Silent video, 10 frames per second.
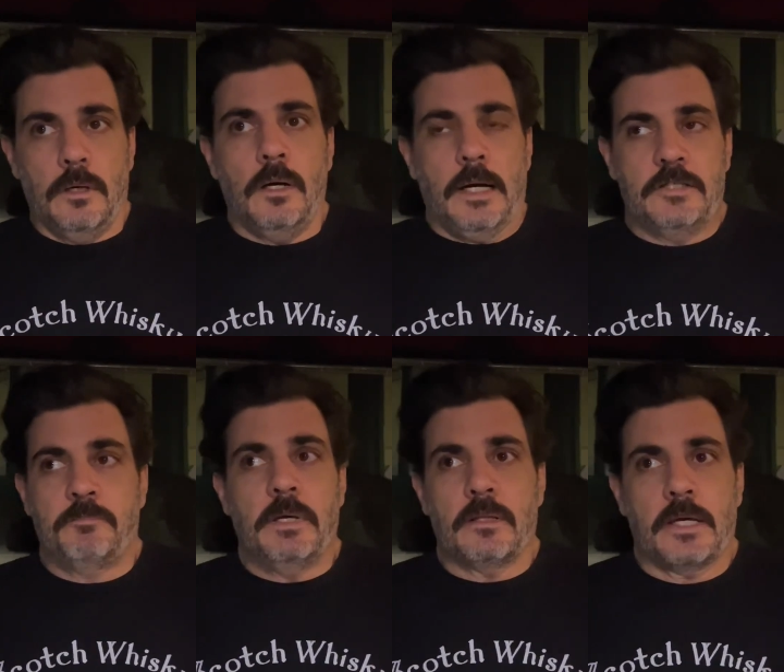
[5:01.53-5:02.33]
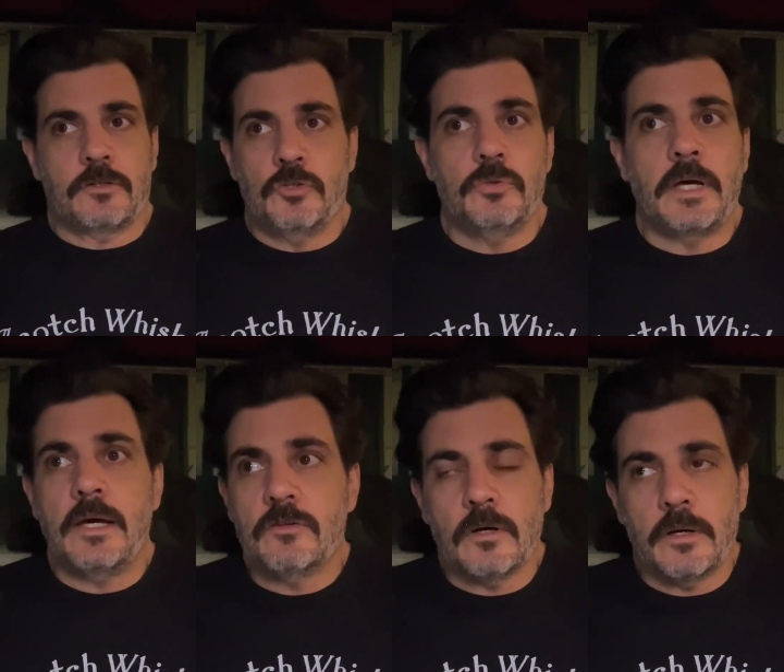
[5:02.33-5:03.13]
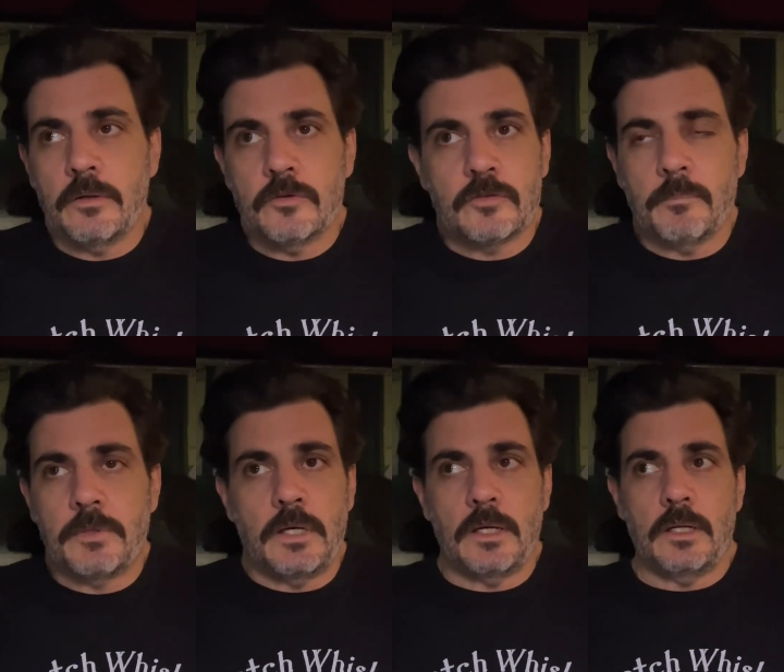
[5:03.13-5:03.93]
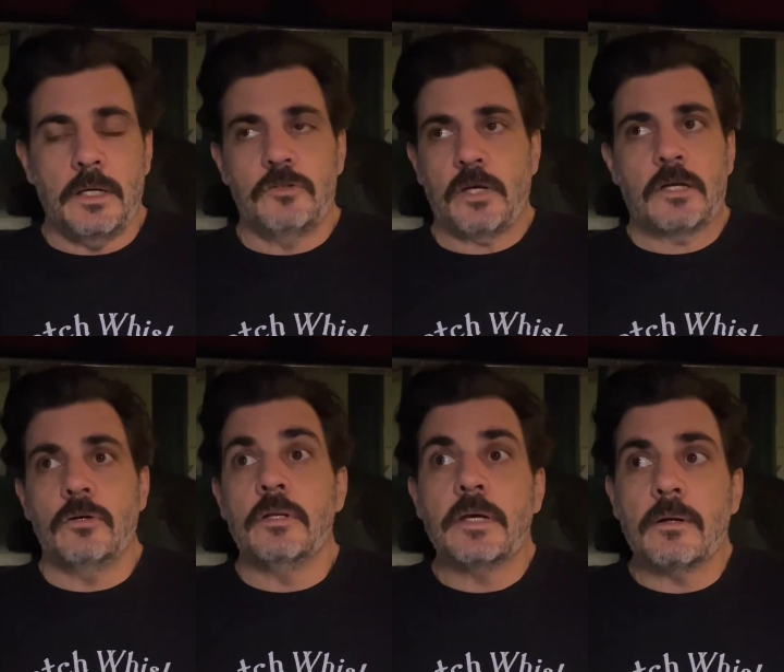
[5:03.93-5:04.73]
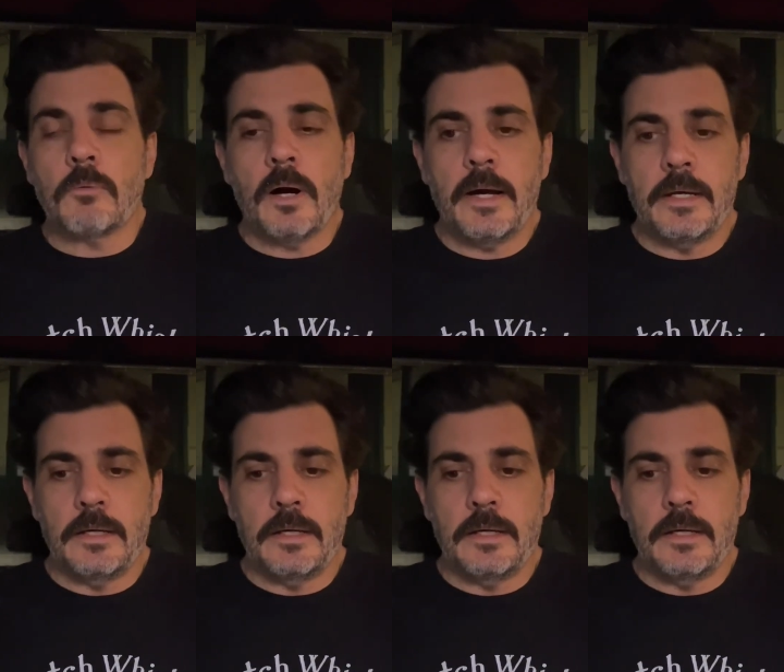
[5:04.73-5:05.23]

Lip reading: I spent like 2 days on it or something, and I couldn't get it right.